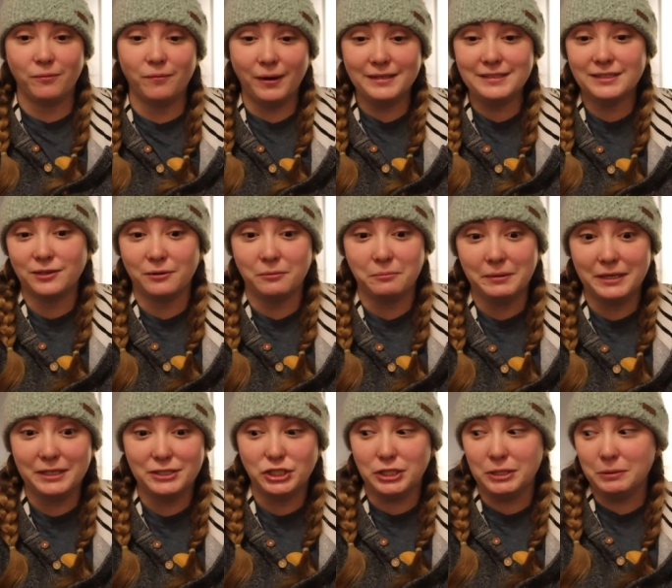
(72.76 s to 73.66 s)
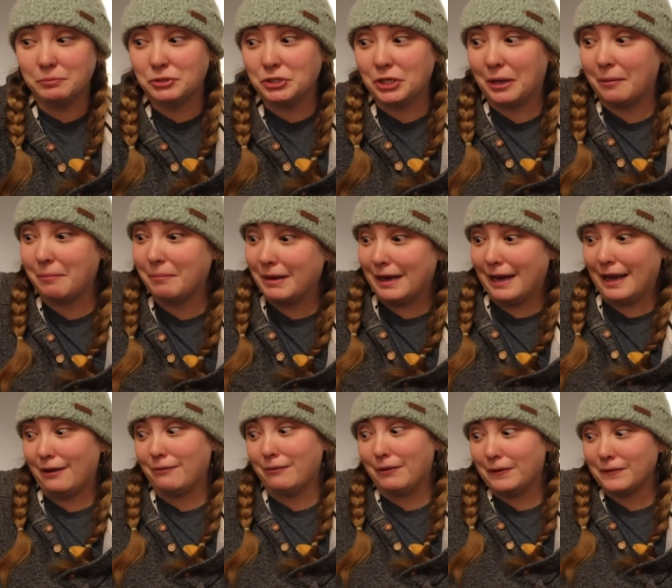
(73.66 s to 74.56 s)
was going to be a cheap job, but
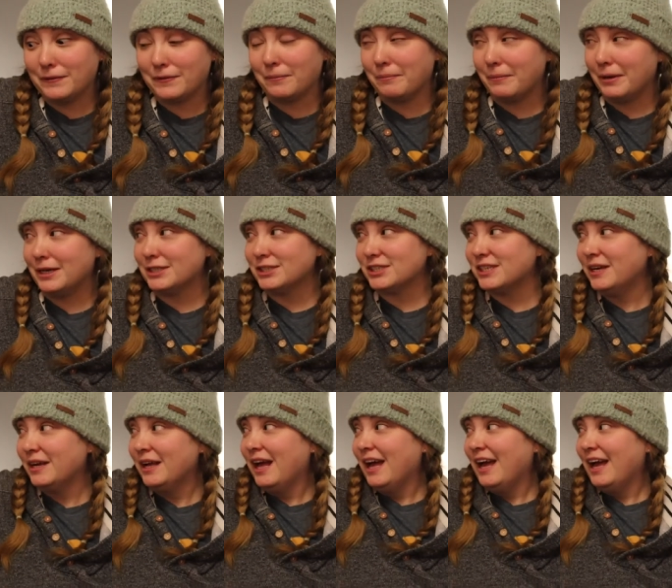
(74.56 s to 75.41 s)
now not so much.